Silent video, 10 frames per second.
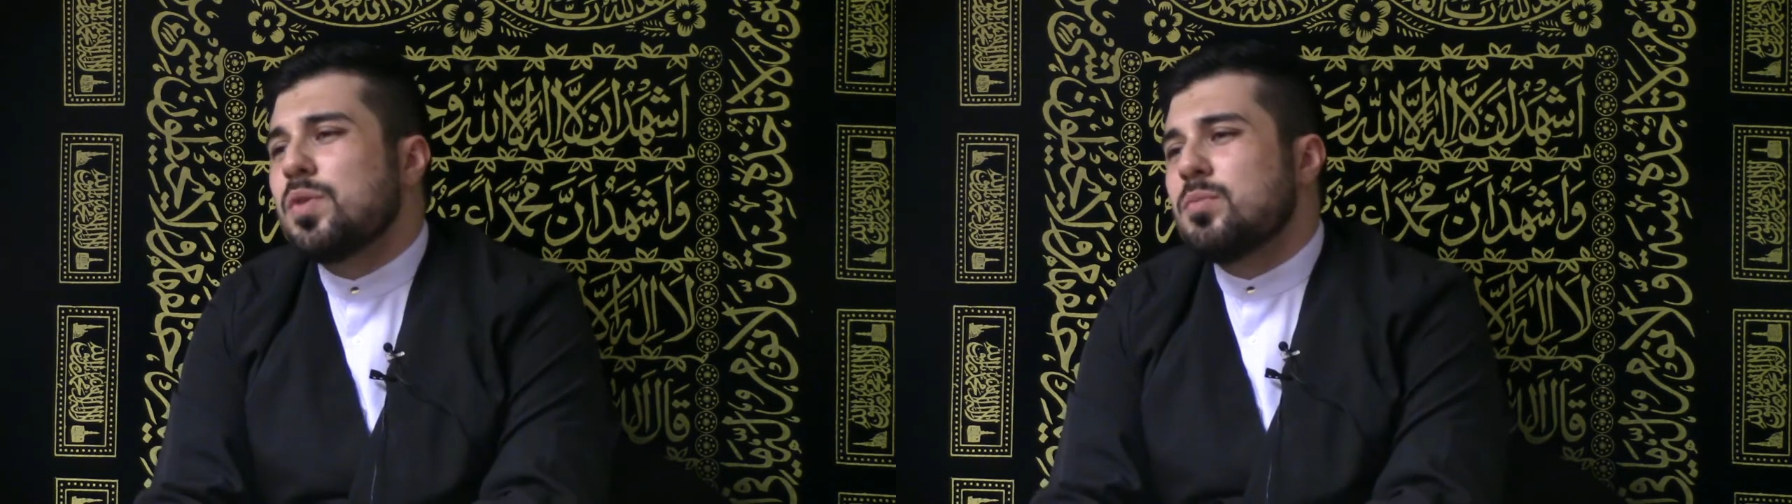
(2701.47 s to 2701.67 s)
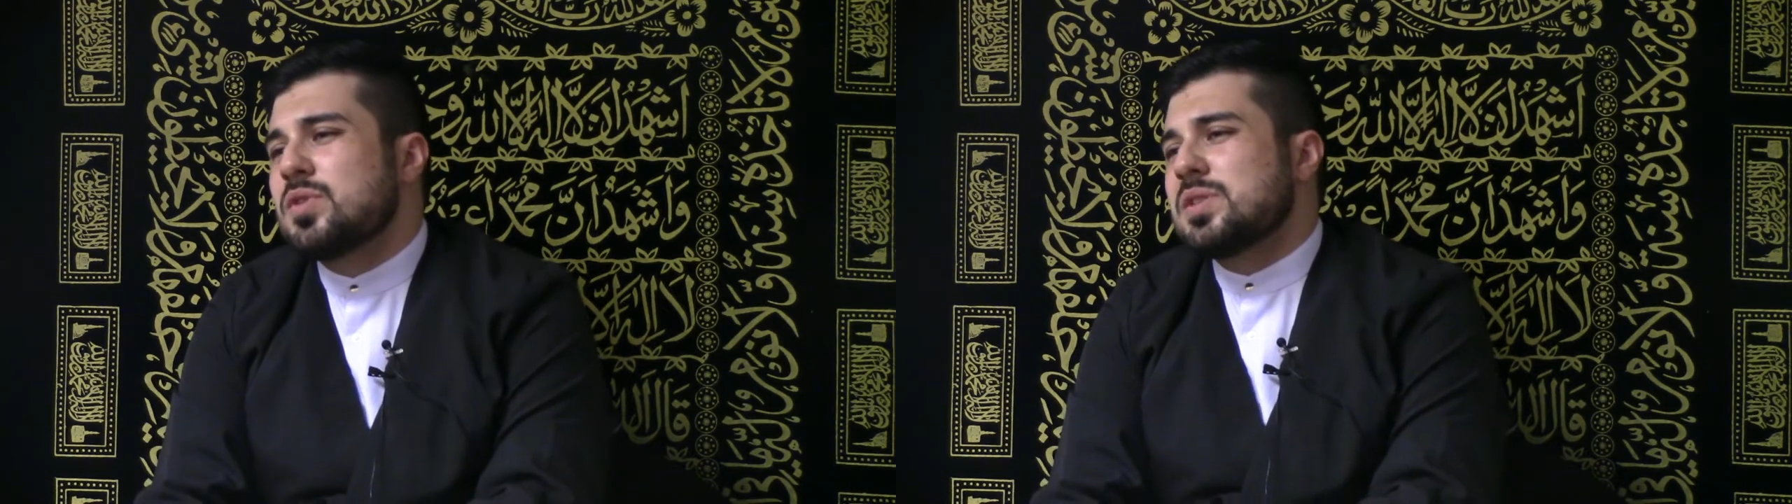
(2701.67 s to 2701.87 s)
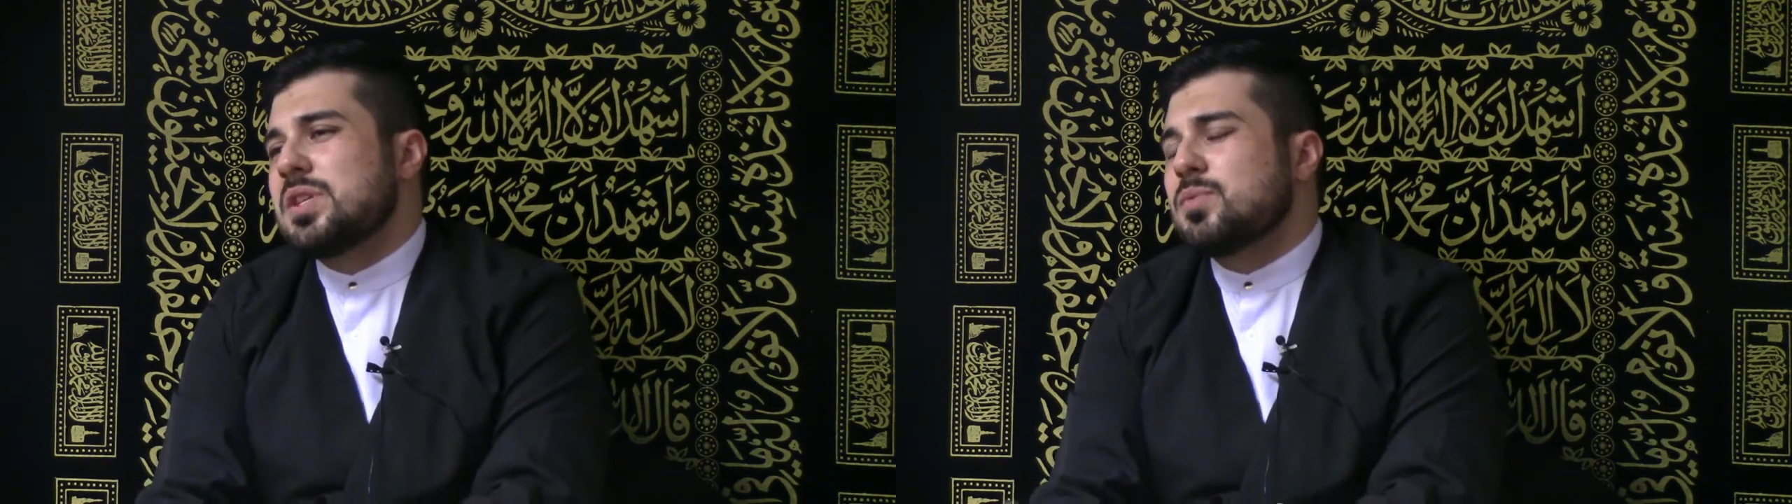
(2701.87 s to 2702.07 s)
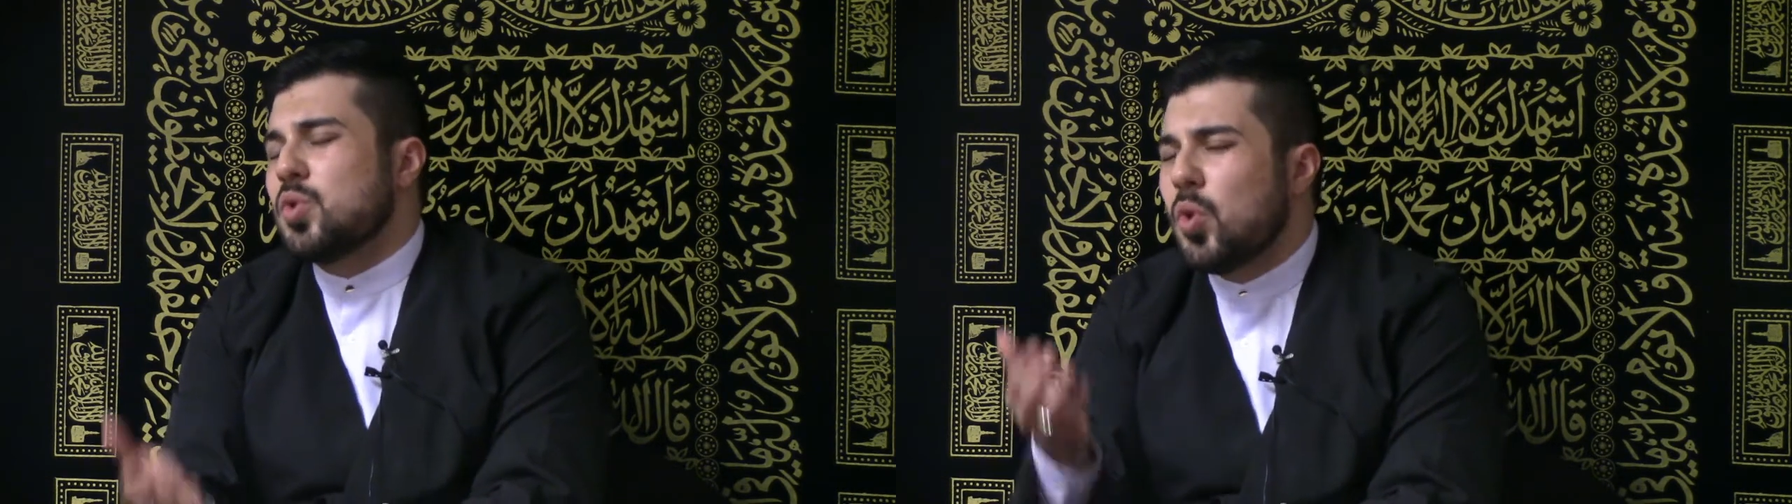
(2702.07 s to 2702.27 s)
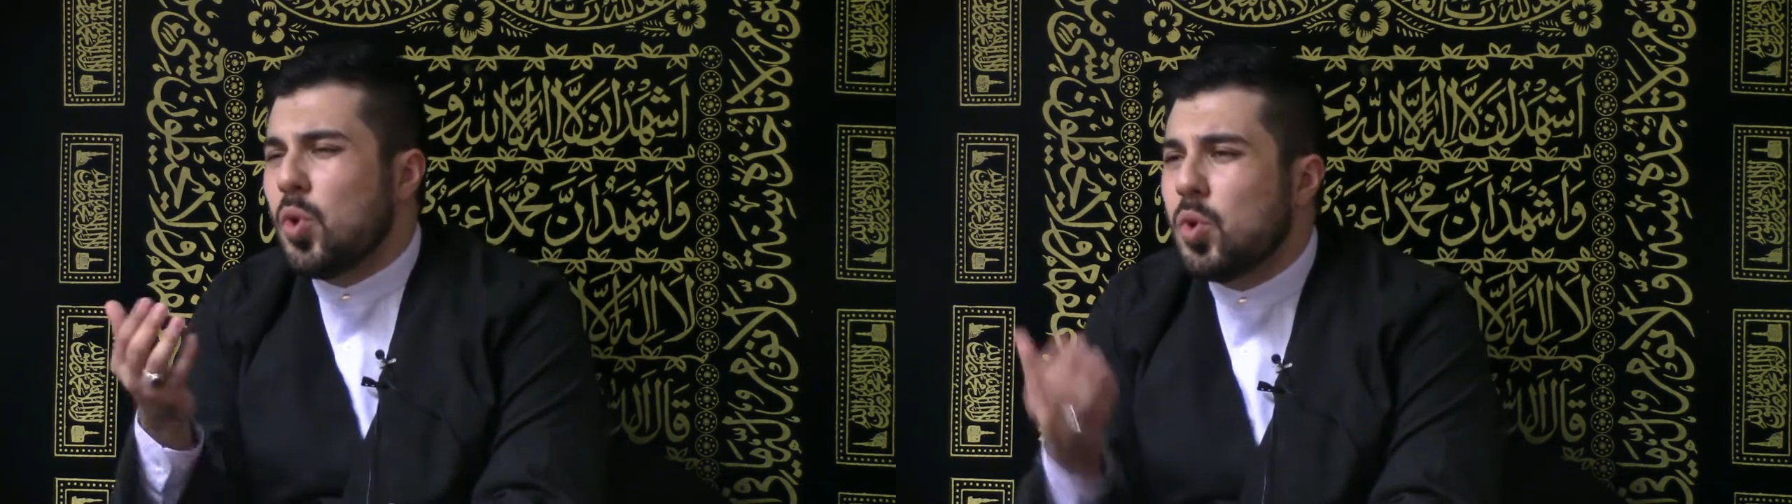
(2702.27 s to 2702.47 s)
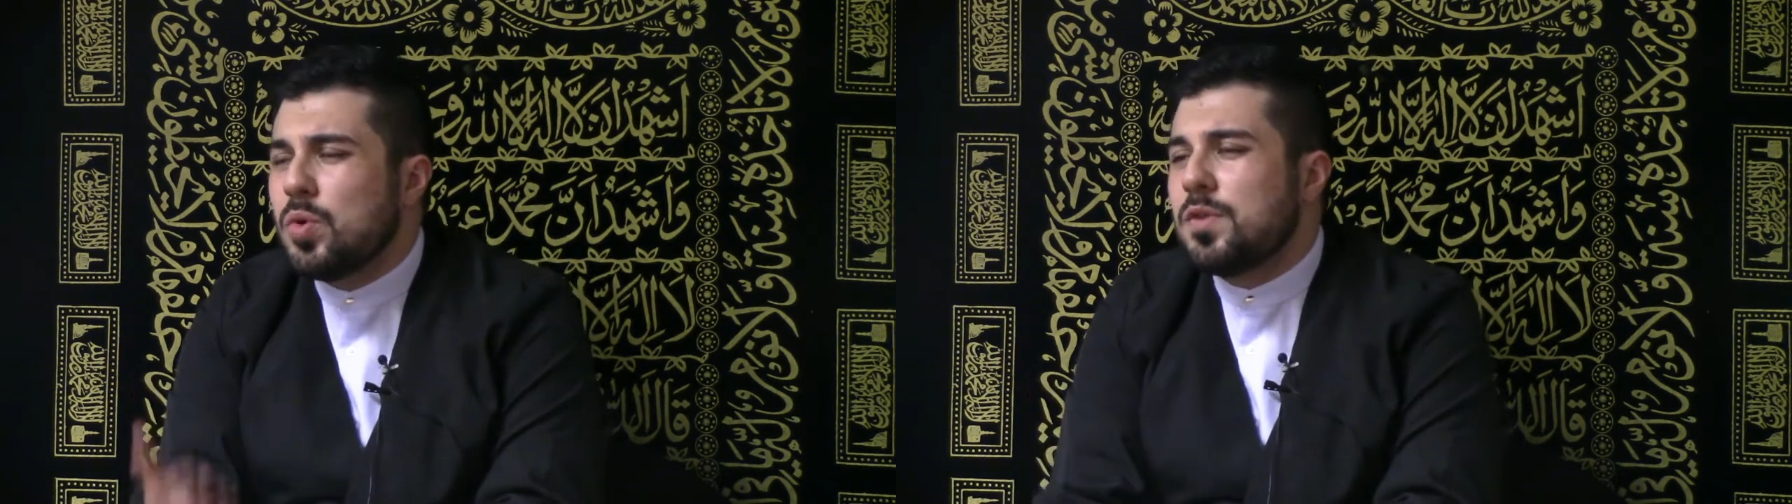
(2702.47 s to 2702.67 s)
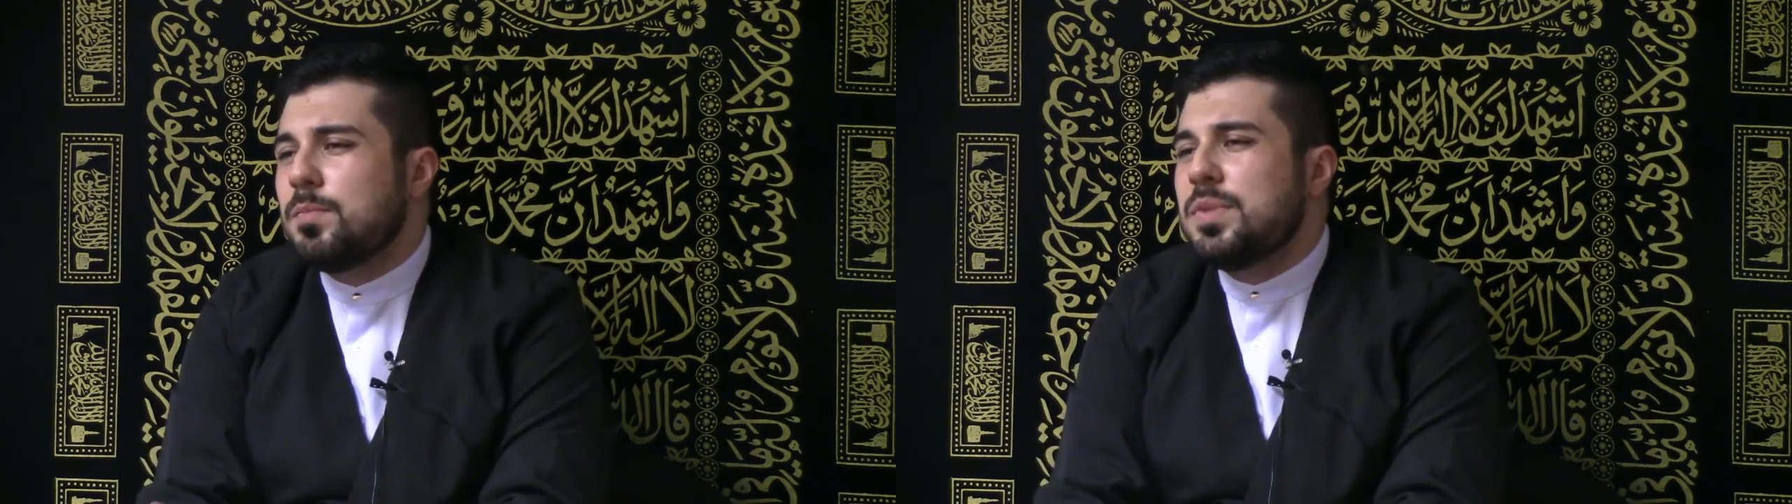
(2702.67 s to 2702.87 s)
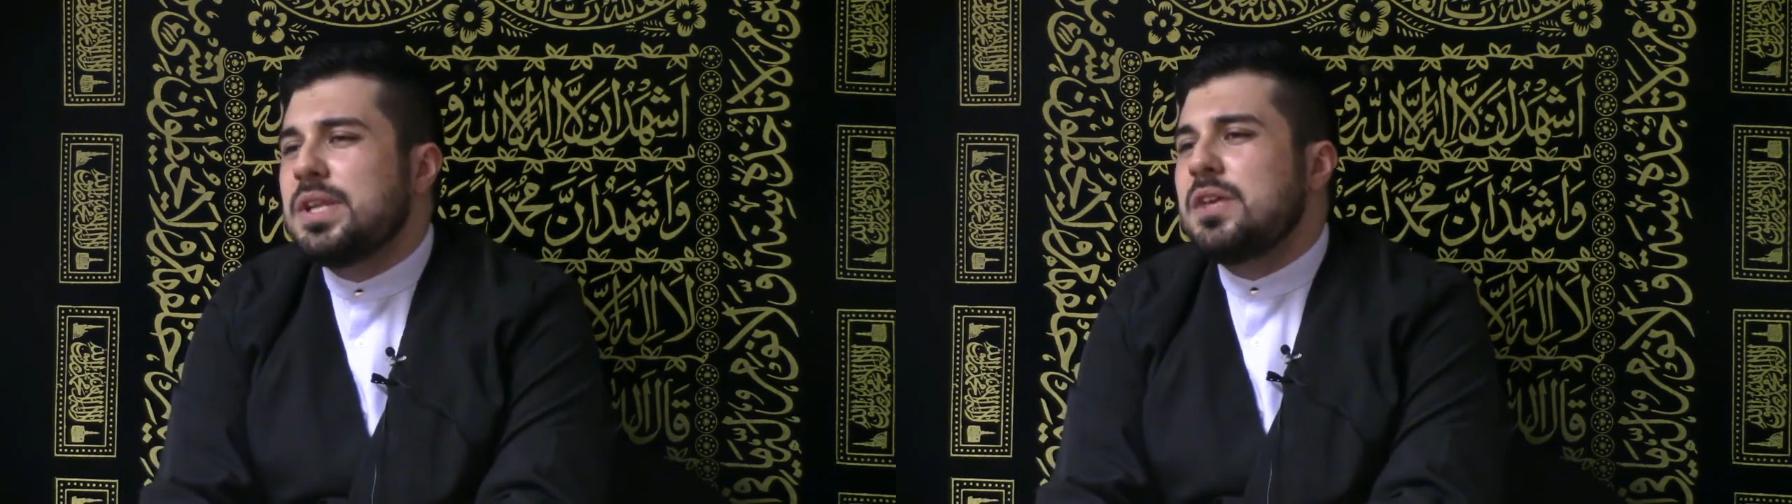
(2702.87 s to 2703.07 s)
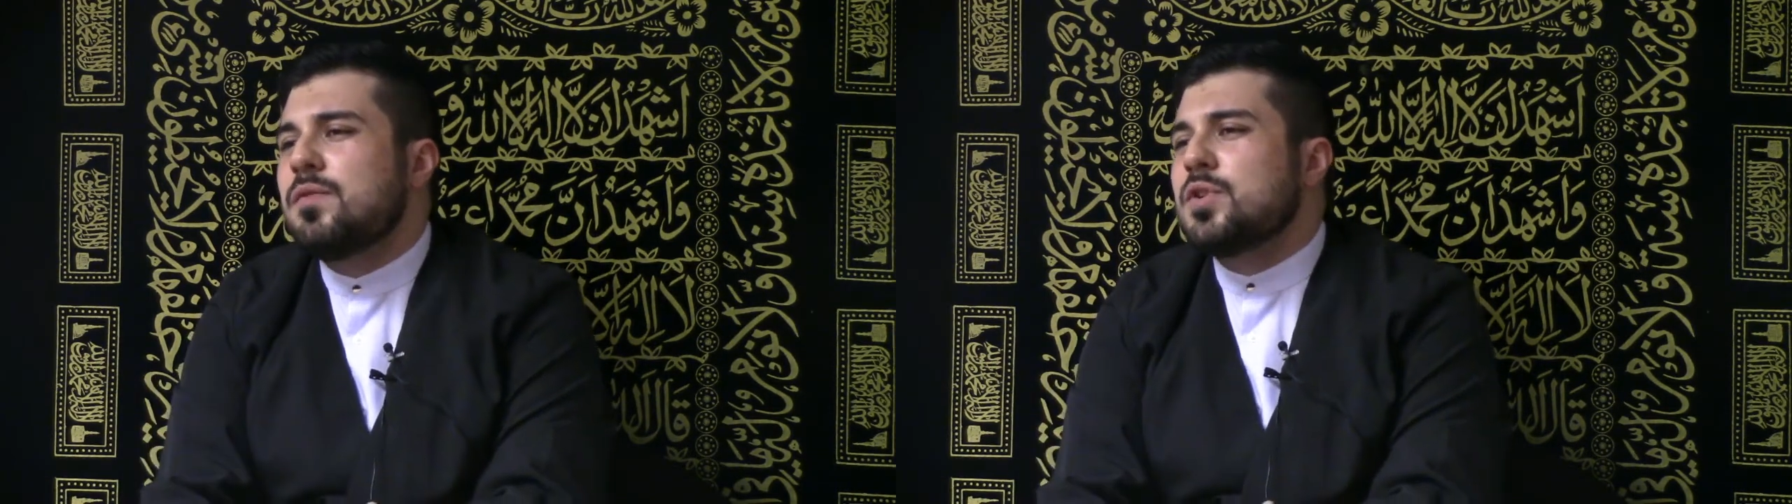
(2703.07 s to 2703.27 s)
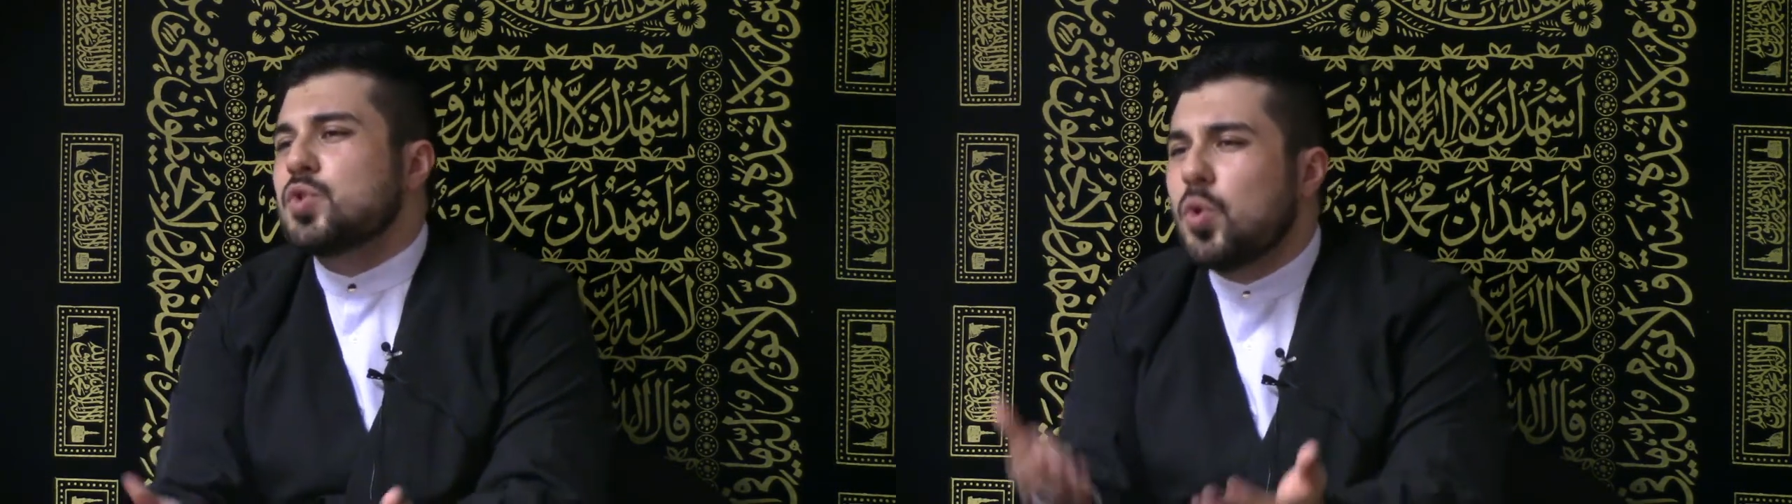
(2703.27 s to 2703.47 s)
the Muslims, all the believers,